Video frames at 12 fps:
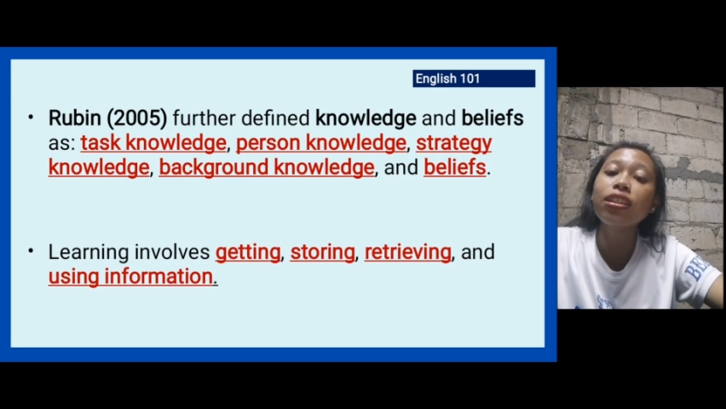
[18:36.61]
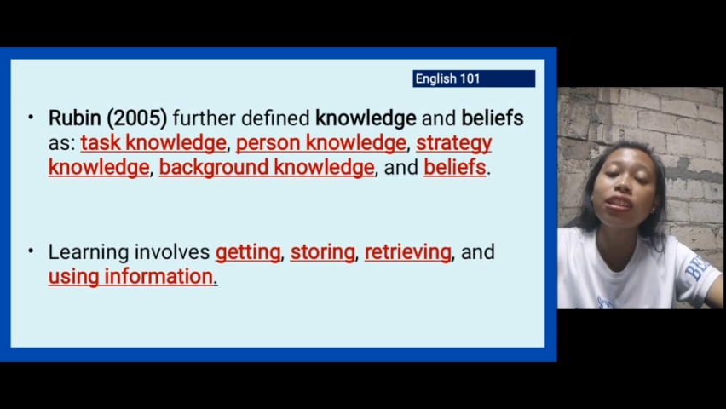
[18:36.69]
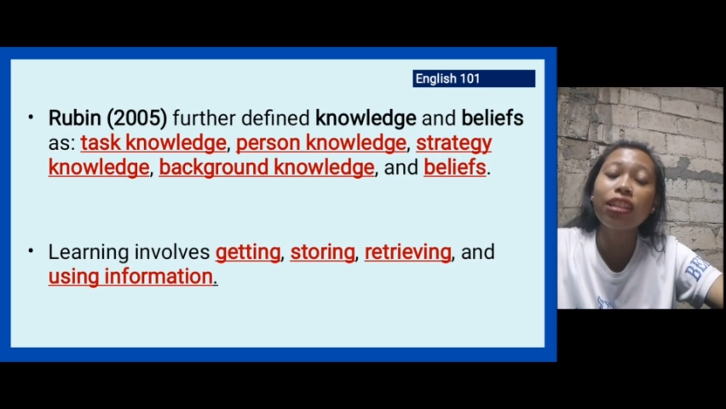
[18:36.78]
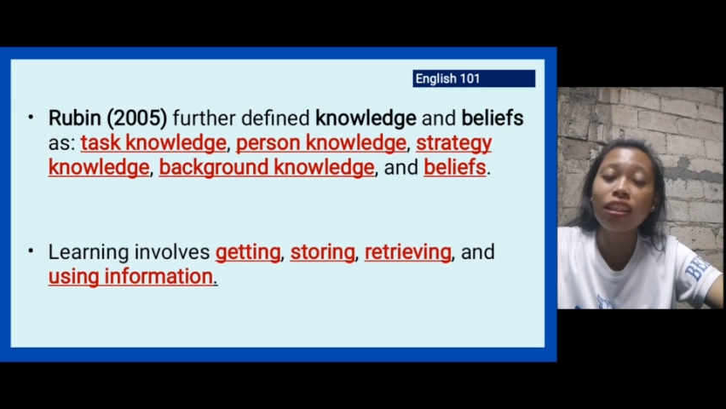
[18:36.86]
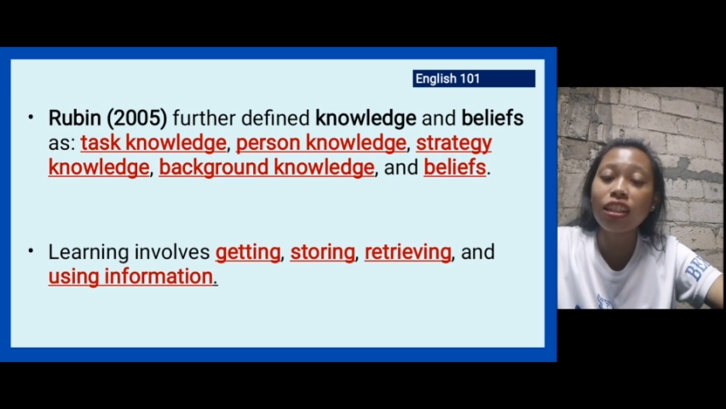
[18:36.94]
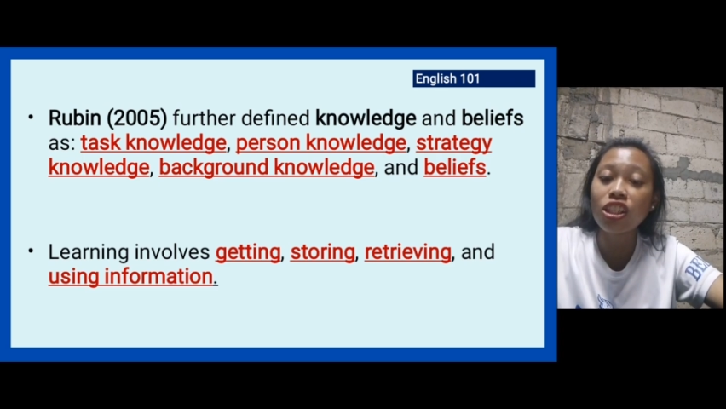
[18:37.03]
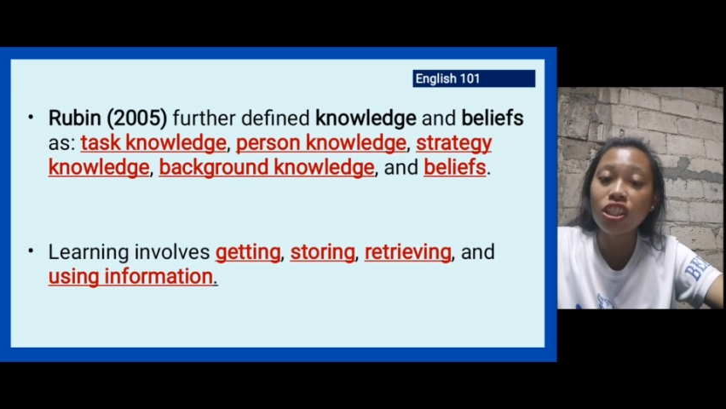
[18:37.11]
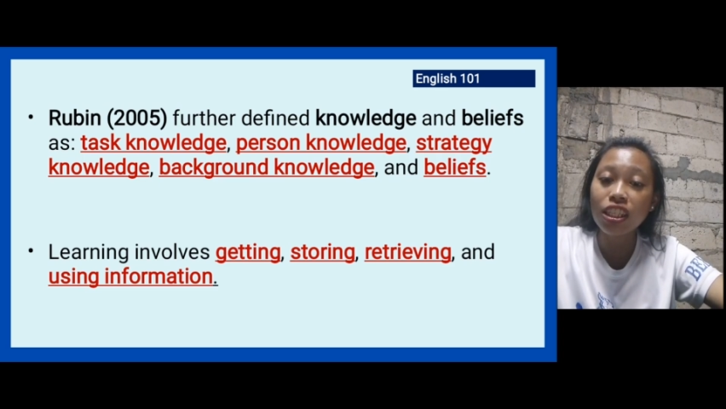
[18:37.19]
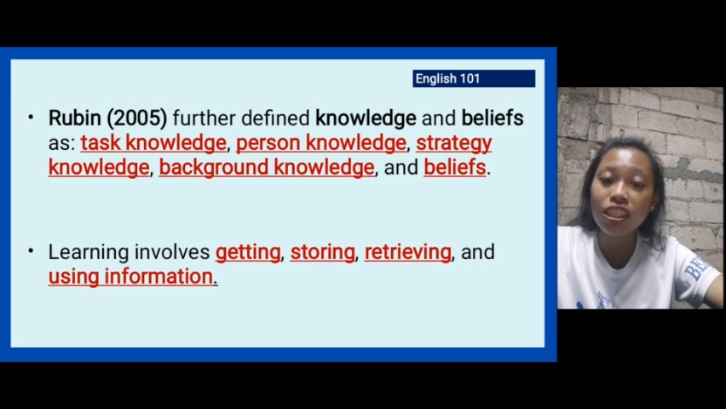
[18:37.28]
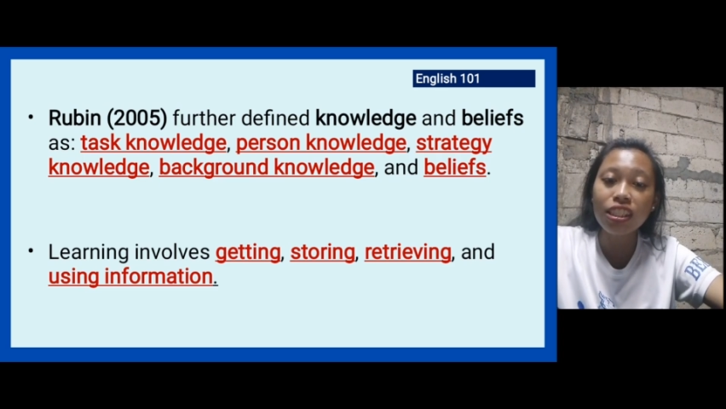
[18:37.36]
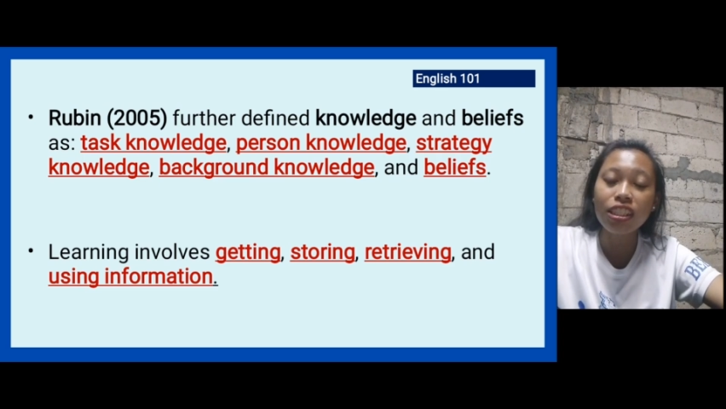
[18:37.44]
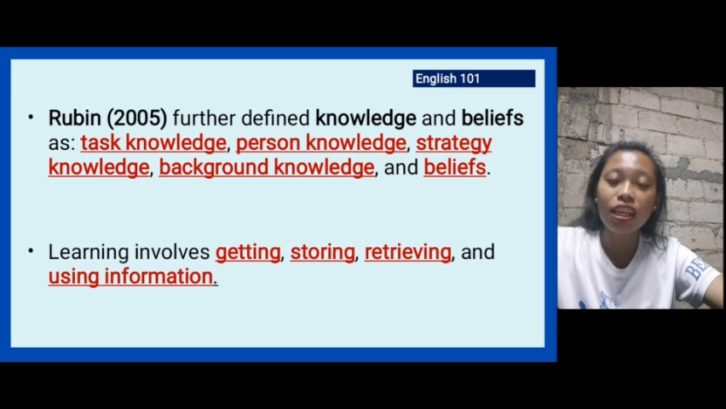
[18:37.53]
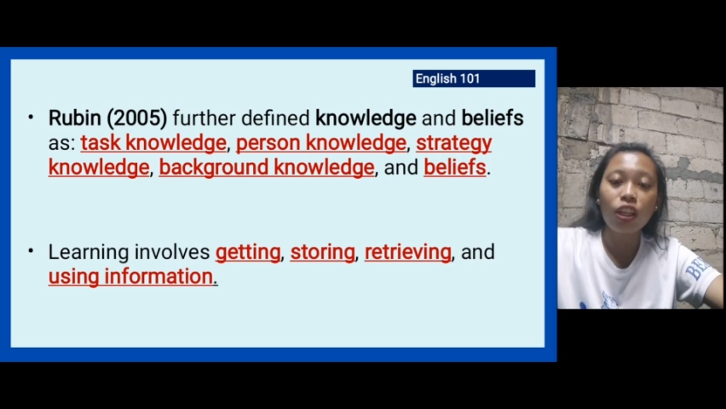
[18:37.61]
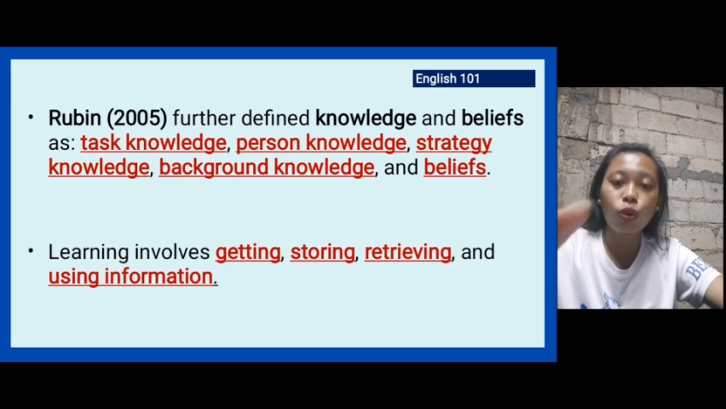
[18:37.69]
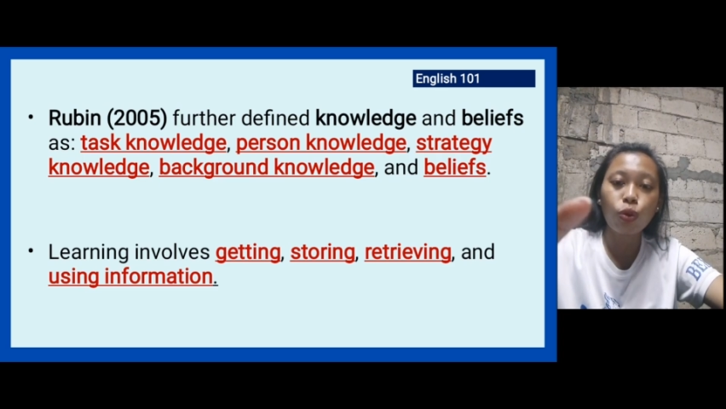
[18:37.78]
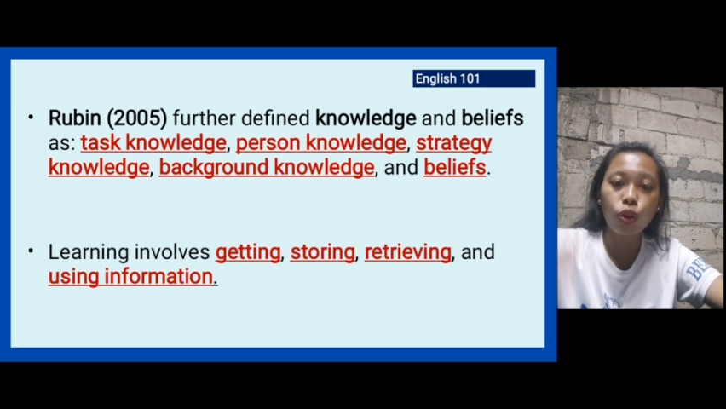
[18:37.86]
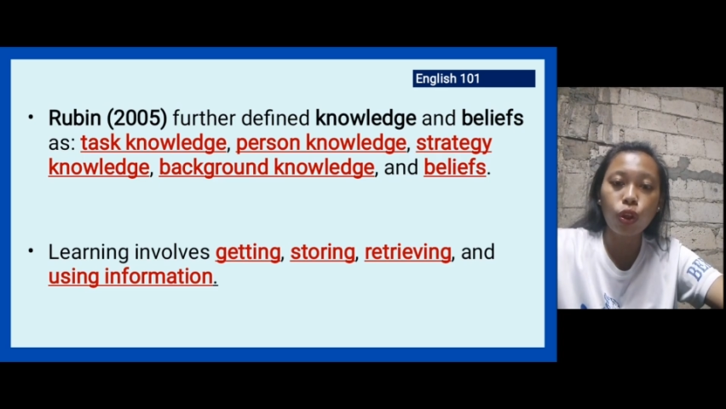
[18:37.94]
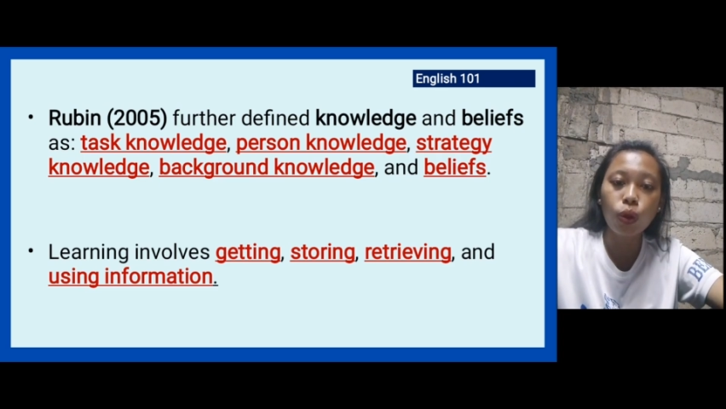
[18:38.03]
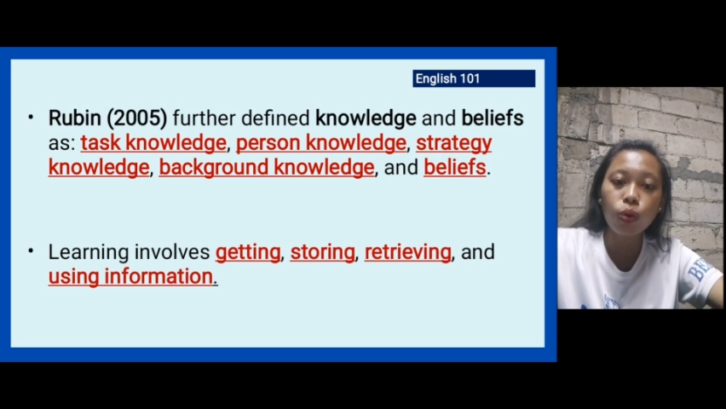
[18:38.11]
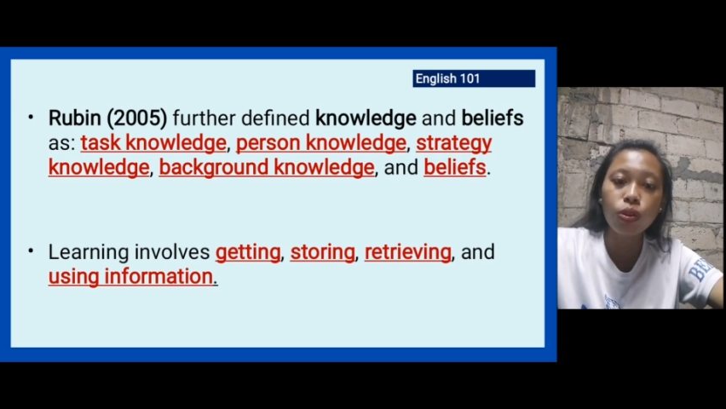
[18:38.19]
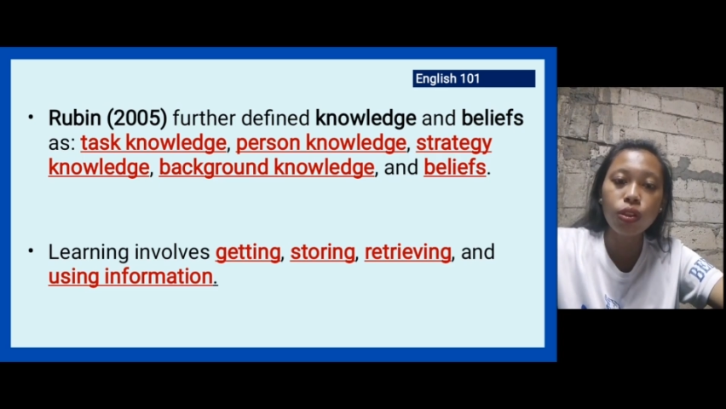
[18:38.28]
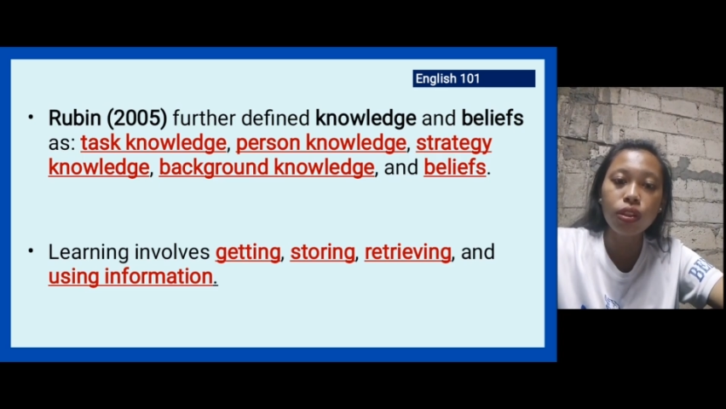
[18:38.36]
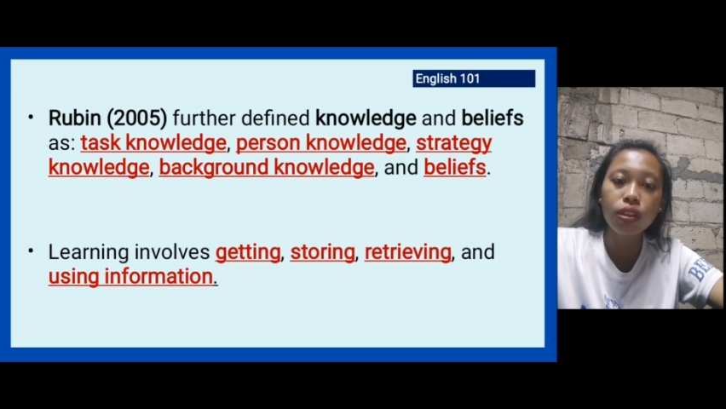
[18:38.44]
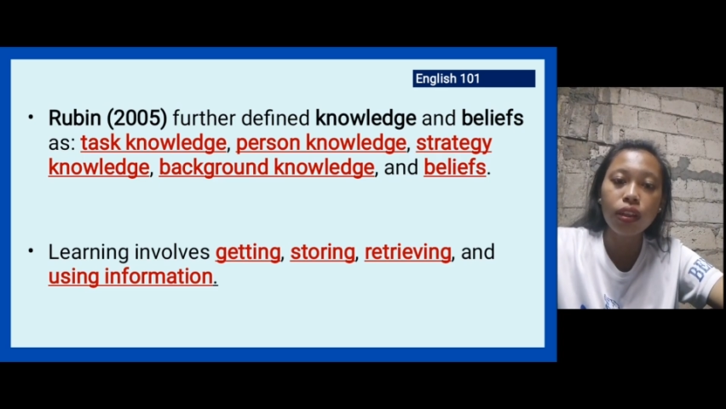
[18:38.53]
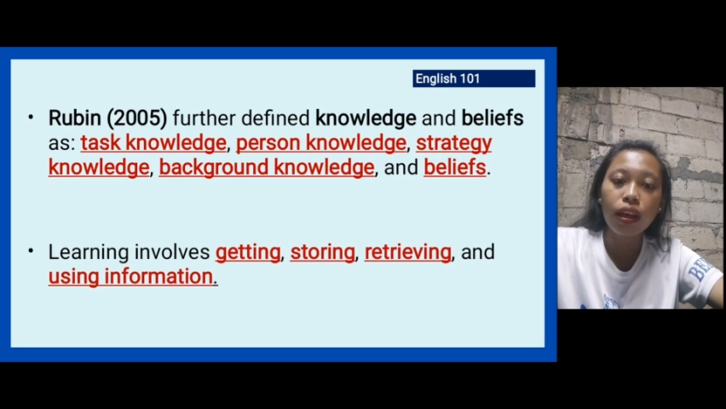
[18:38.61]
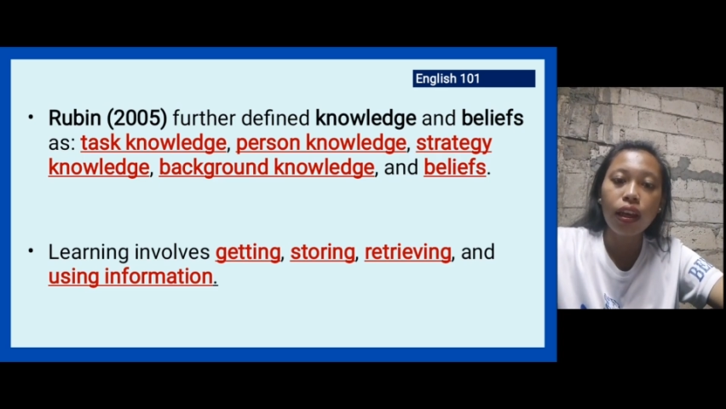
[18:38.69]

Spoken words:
strategies to use.